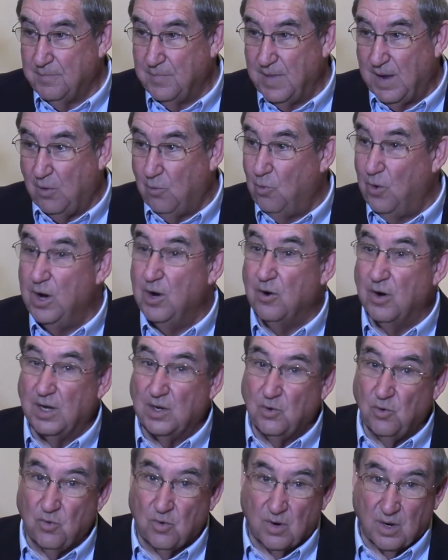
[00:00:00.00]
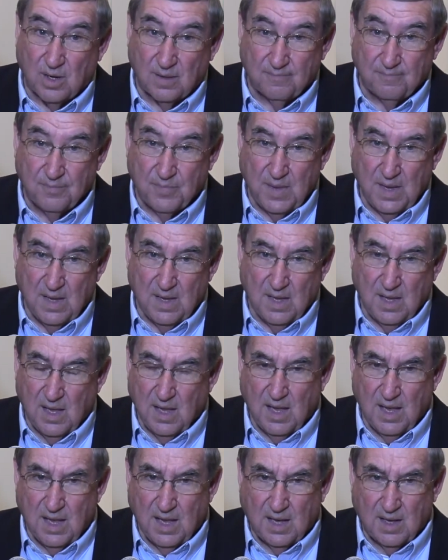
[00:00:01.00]
that we're ignoring.
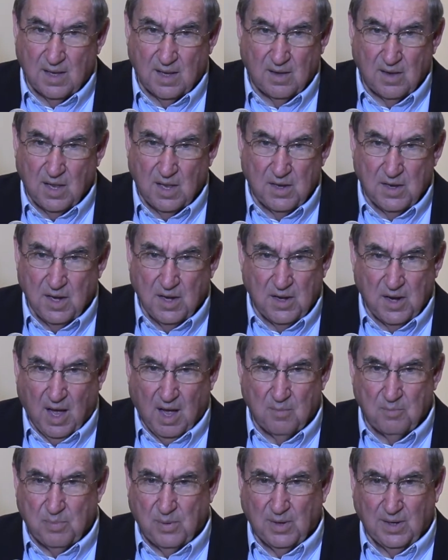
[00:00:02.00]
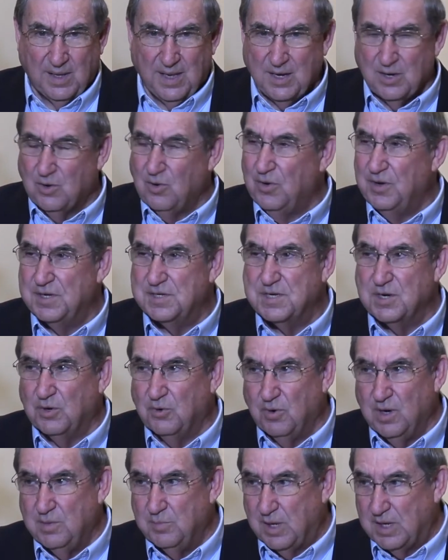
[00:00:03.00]
Uh, uh, not political
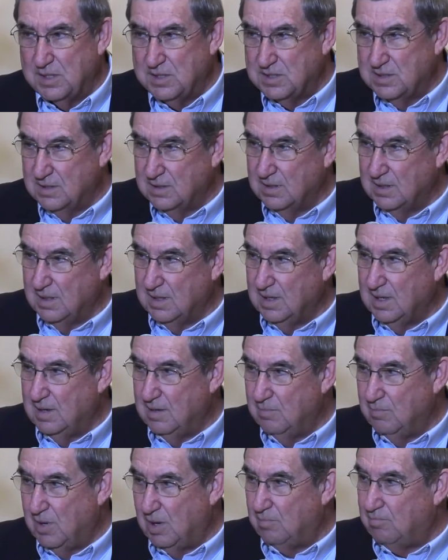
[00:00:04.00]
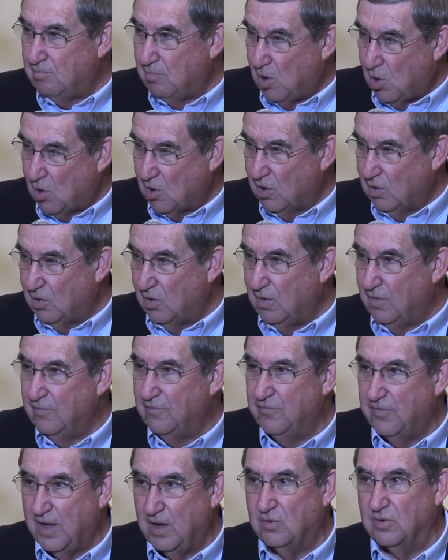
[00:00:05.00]
disagreements, but moral
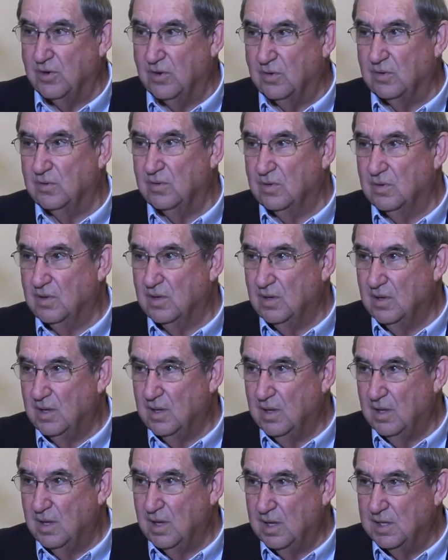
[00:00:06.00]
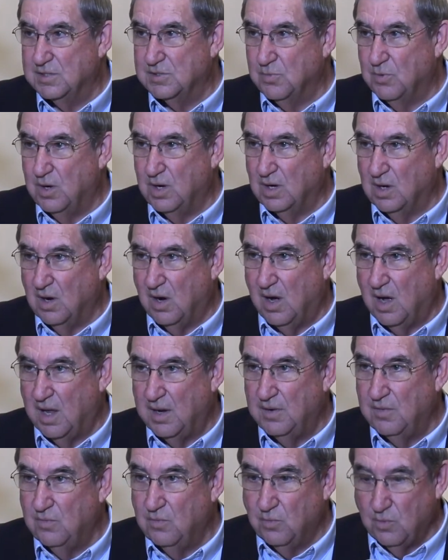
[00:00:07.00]
failure is what God
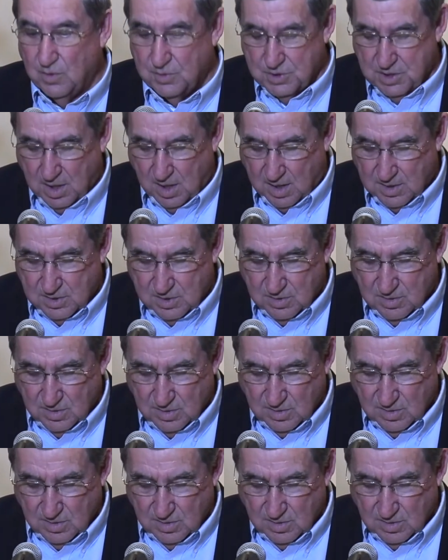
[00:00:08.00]
will judge.